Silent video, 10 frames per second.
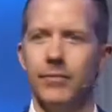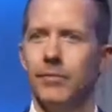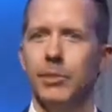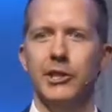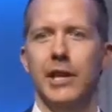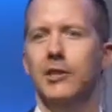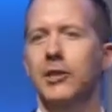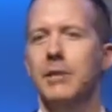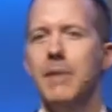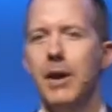
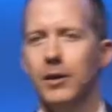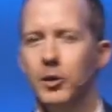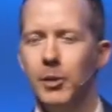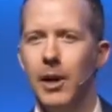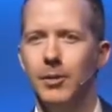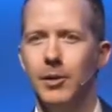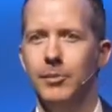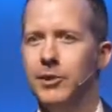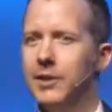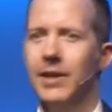potentially marriage
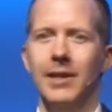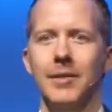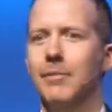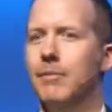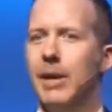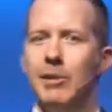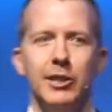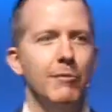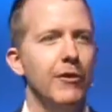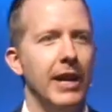problems, maybe
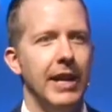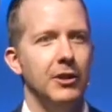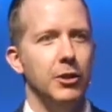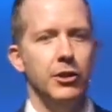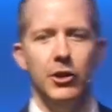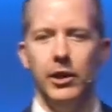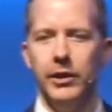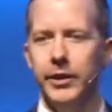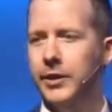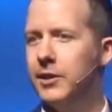some financial
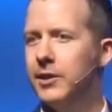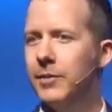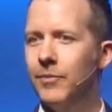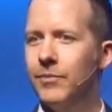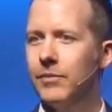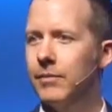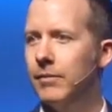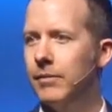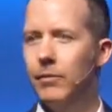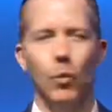struggles,
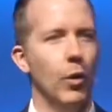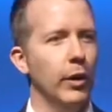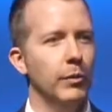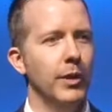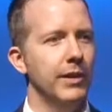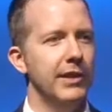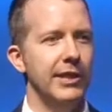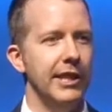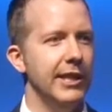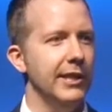warring with
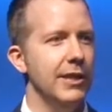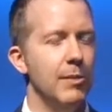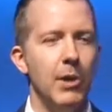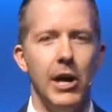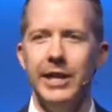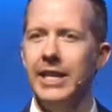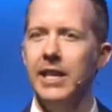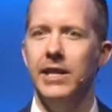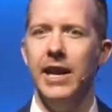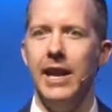disease in their body, getting
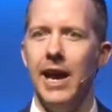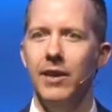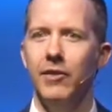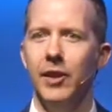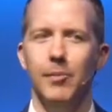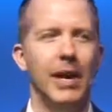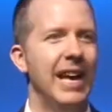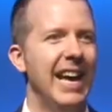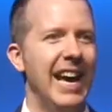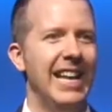that out of them,
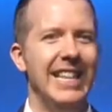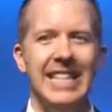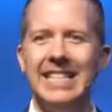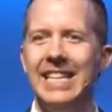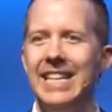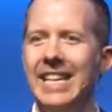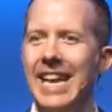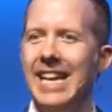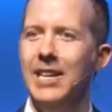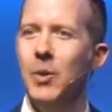and they did it
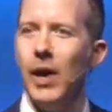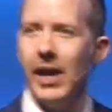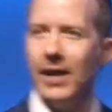anyway.